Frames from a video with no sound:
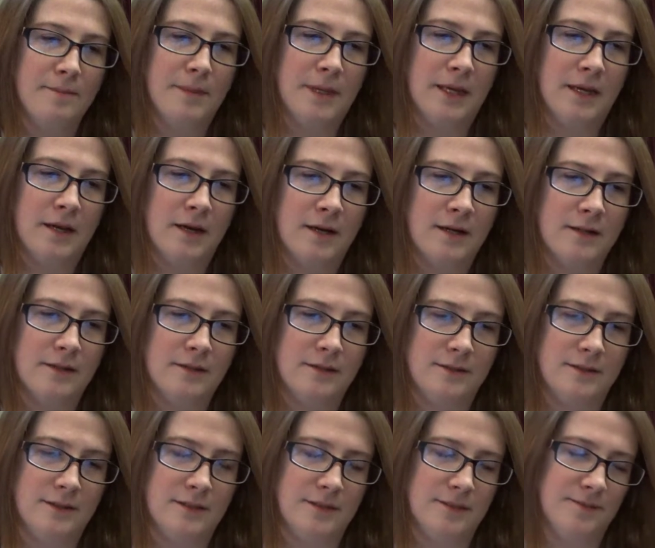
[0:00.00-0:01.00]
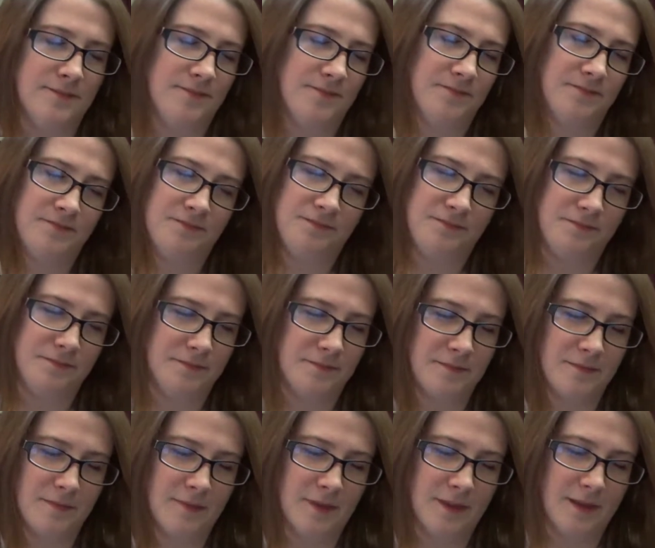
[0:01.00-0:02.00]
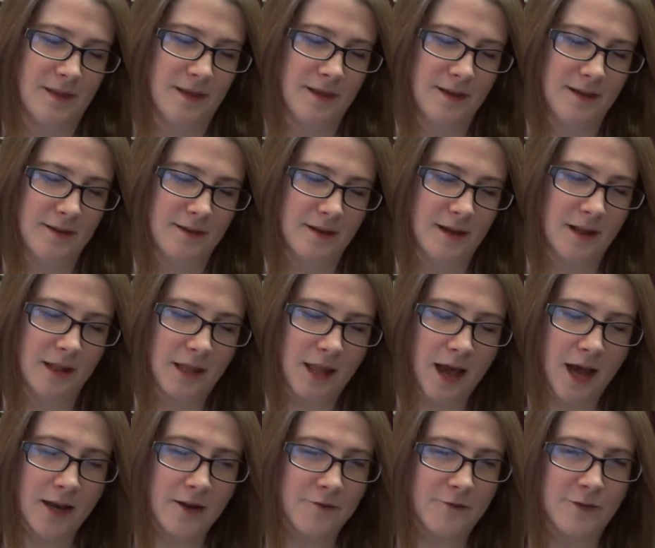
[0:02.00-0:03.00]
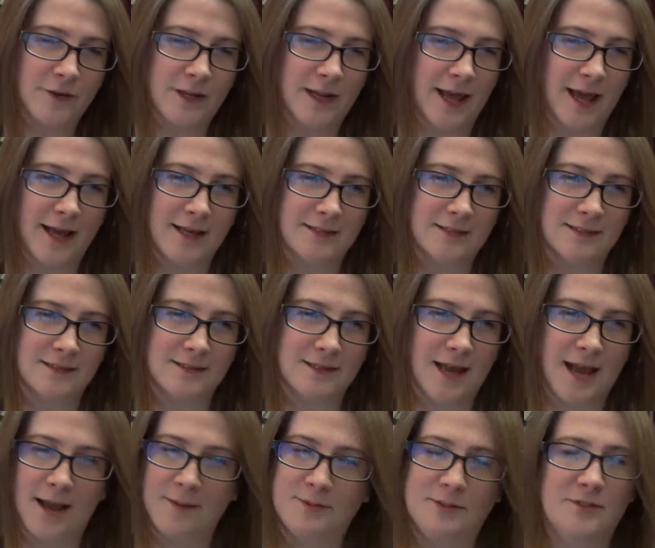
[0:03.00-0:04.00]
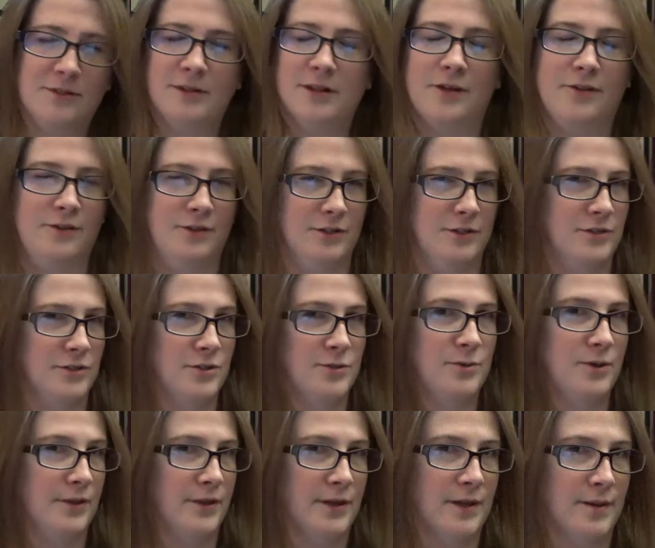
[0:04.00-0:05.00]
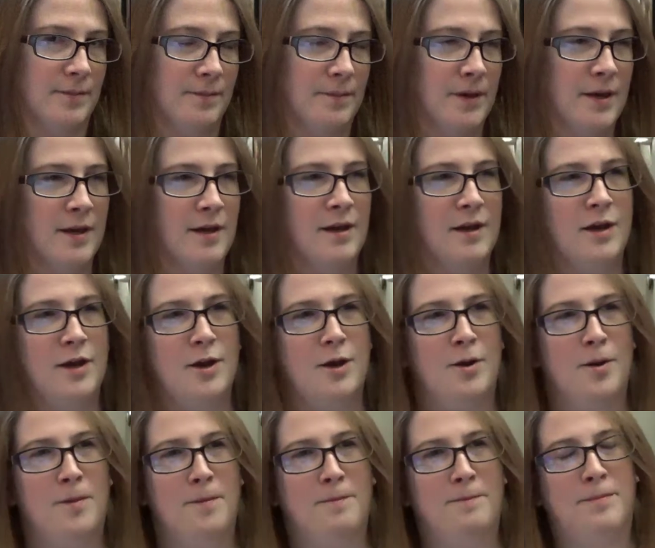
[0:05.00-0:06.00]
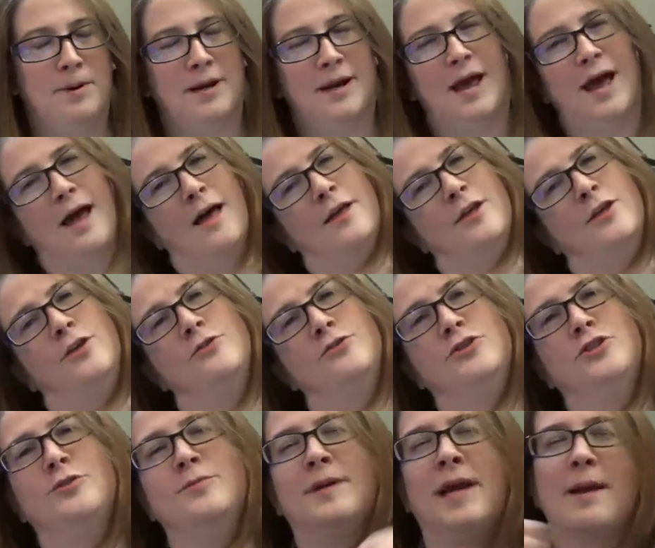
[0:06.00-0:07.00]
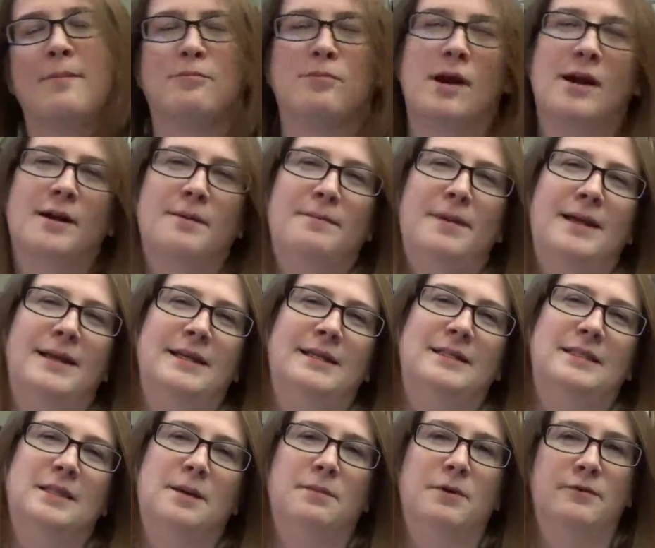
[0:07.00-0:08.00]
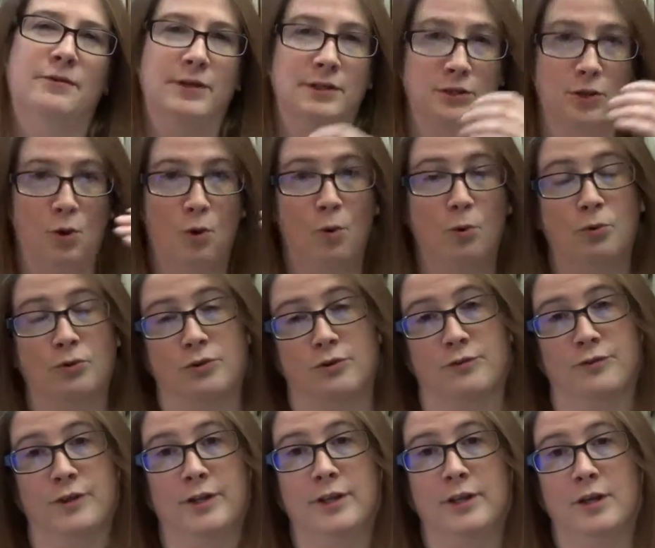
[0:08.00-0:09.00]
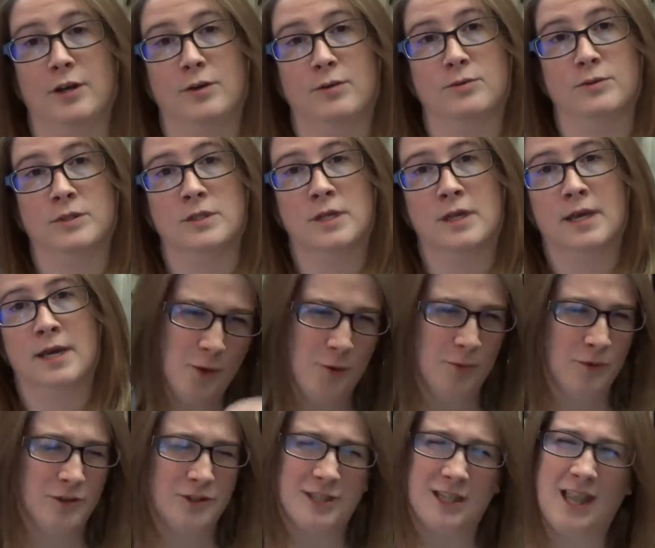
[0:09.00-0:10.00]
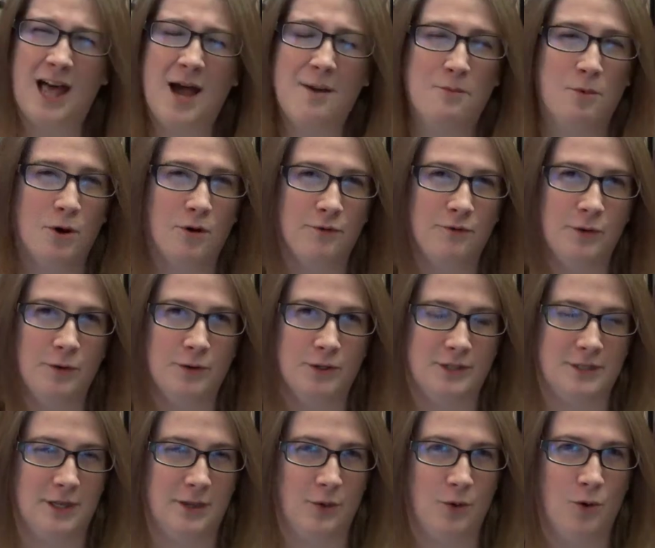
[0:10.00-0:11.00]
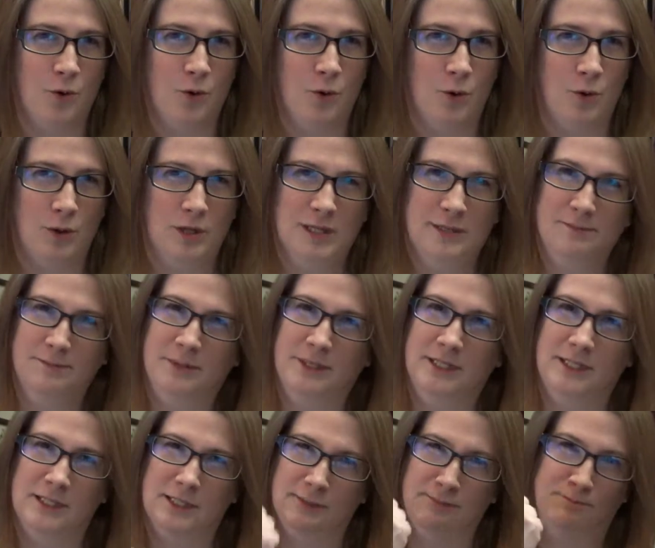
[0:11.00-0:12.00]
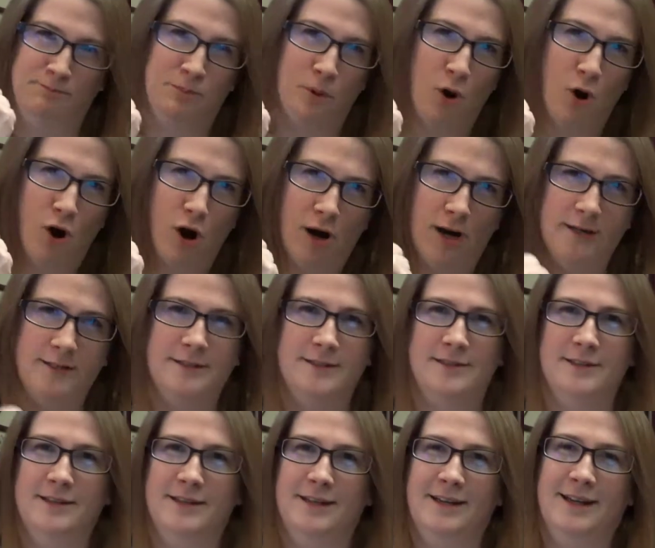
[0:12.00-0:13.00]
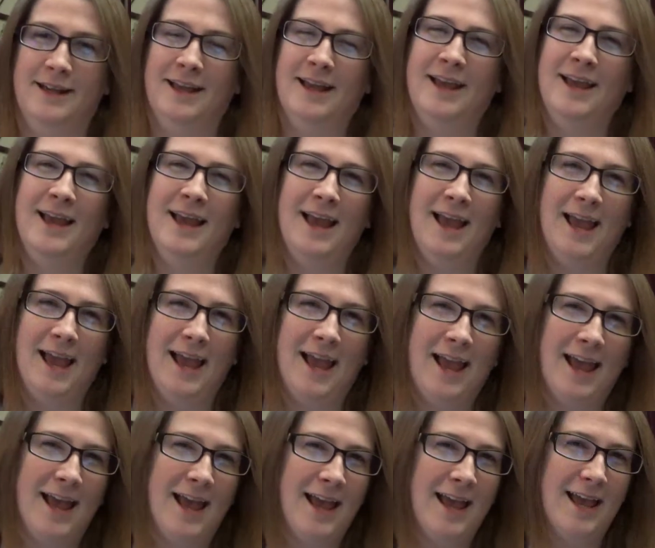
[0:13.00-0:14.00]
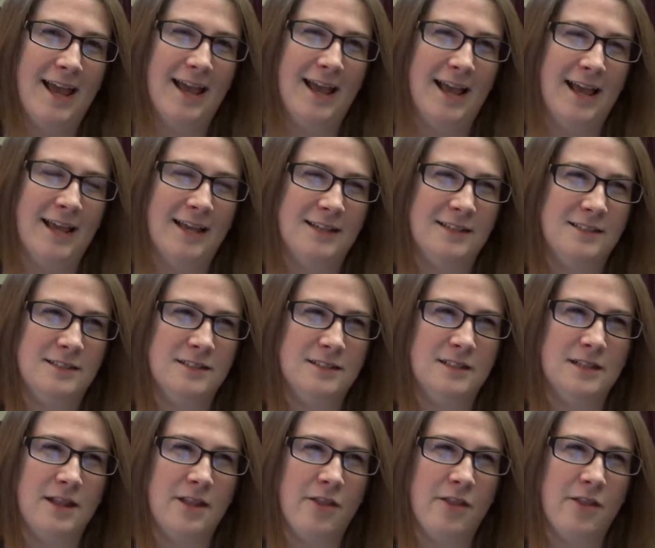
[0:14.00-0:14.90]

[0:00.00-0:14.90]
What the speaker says: because a lot of it has absolutely nothing to do with him. But YouTube kept recommending some of his older videos, where there's a lot more focus on the whole being the boss thing. And